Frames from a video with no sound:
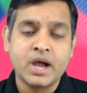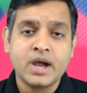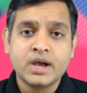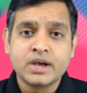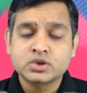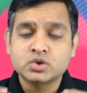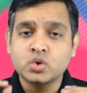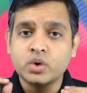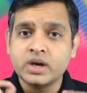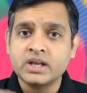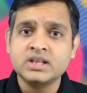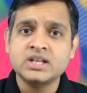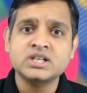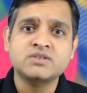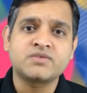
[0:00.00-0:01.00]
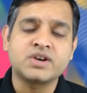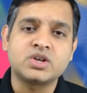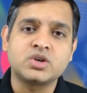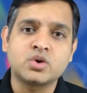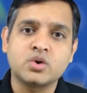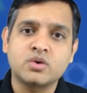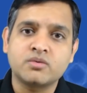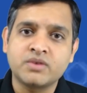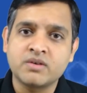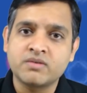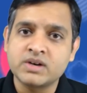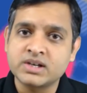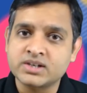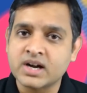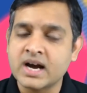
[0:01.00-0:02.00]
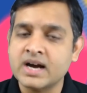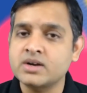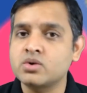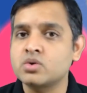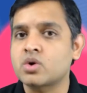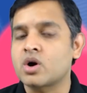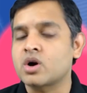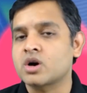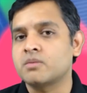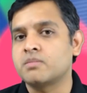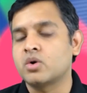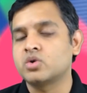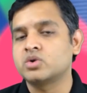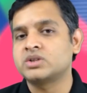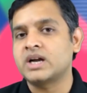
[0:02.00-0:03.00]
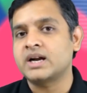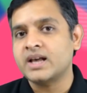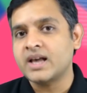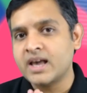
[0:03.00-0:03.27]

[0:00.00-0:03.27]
So in this video, we will try to talk about that